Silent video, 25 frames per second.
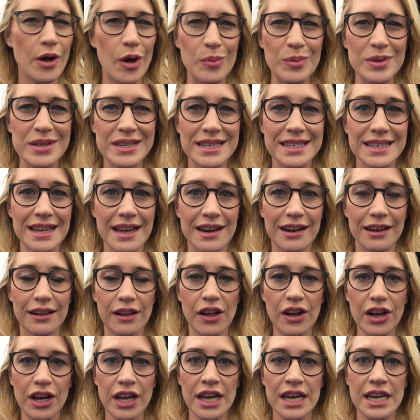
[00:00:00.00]
opens at 10
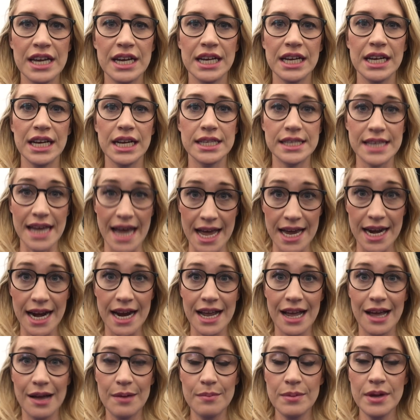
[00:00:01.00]
o'clock, it's 8
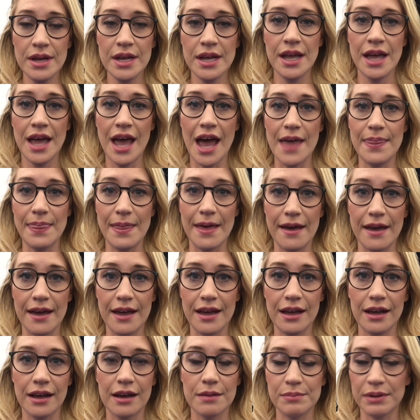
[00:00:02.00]
a.m. and they're
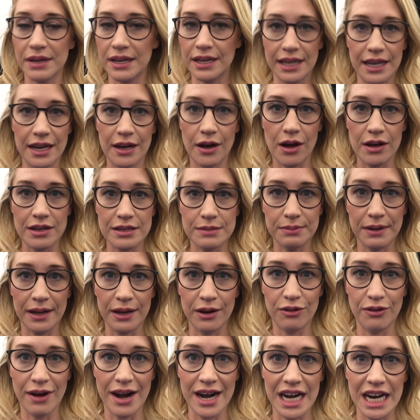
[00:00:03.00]
completely in
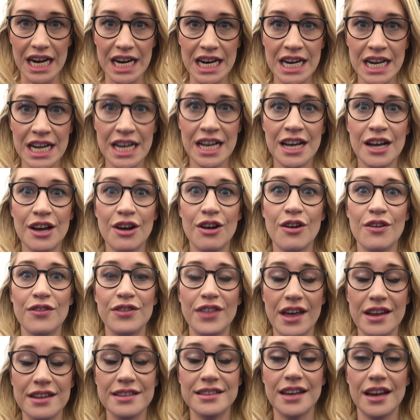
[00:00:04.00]
cosplay already.
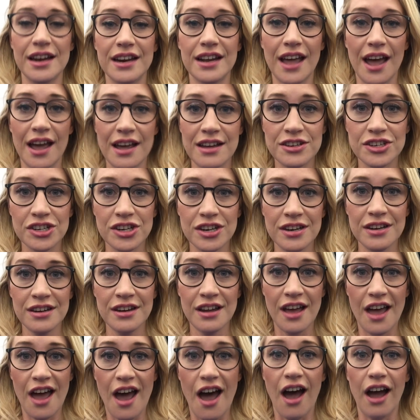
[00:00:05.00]
That is dedication.
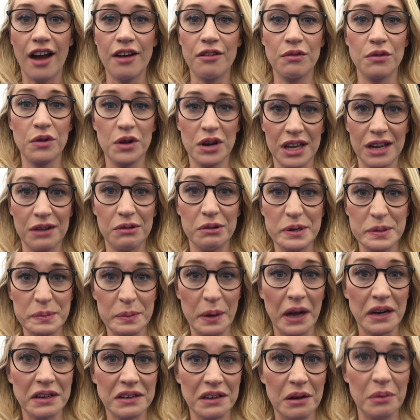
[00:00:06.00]
I really
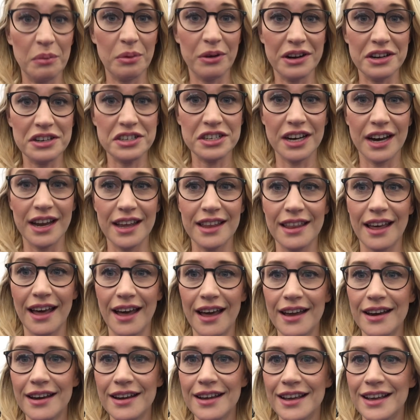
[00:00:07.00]
respect and appreciate
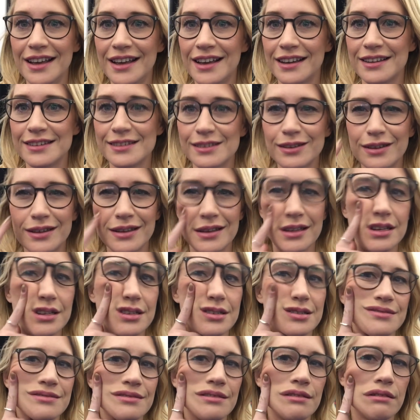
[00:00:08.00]
that, because look at
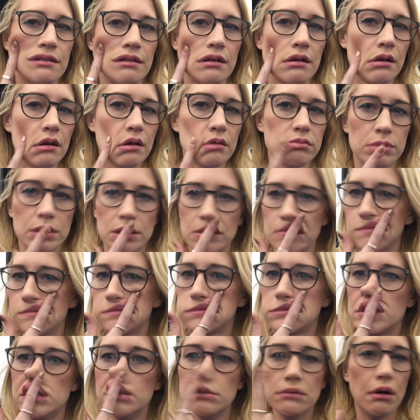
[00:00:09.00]
this. Oh my god,
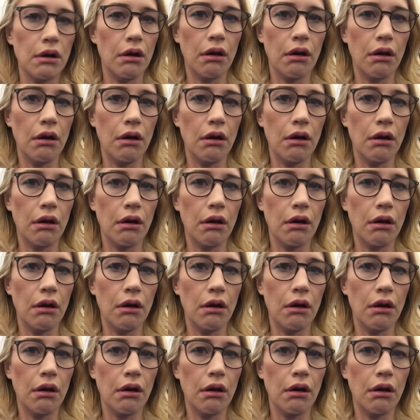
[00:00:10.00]
it's too